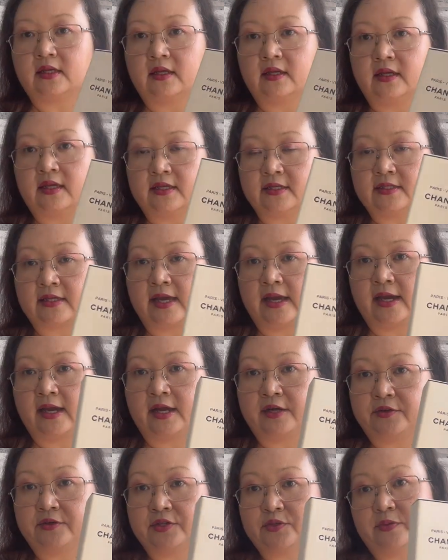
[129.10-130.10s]
is a
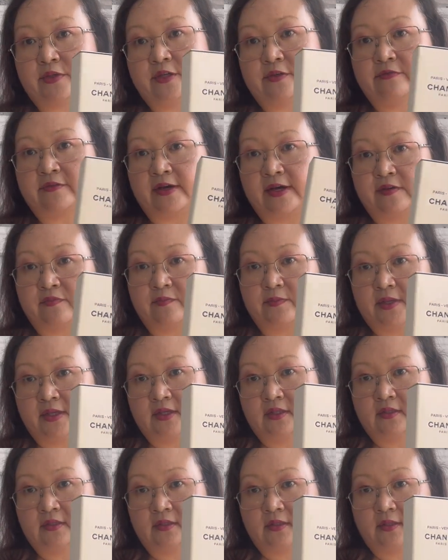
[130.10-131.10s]

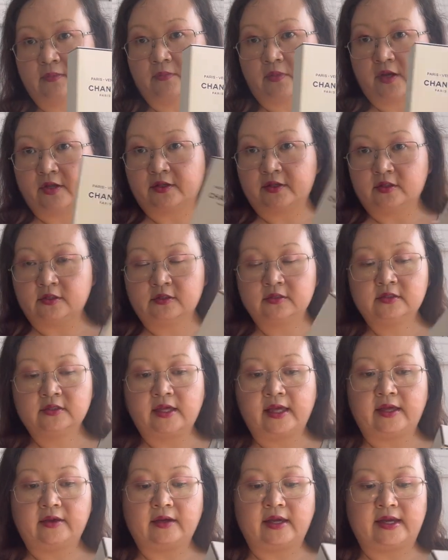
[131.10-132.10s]
125ml
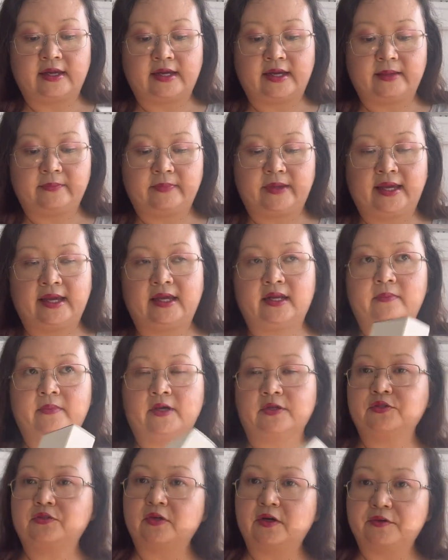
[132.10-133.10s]
bottle, and I paid
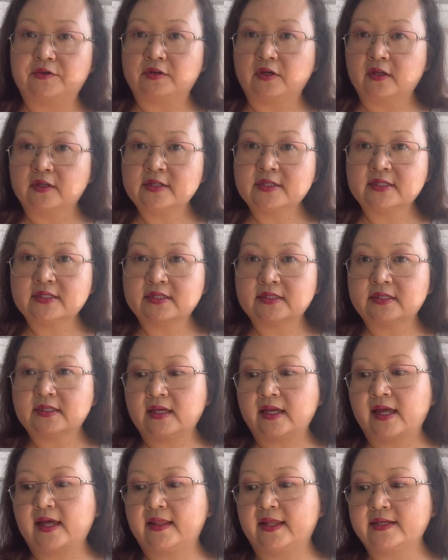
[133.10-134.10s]
about
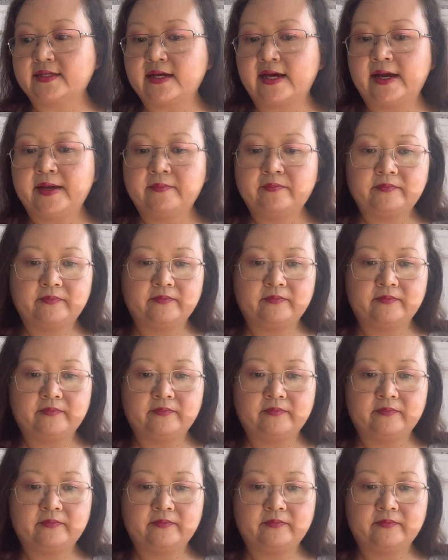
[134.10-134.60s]
$200 at that time.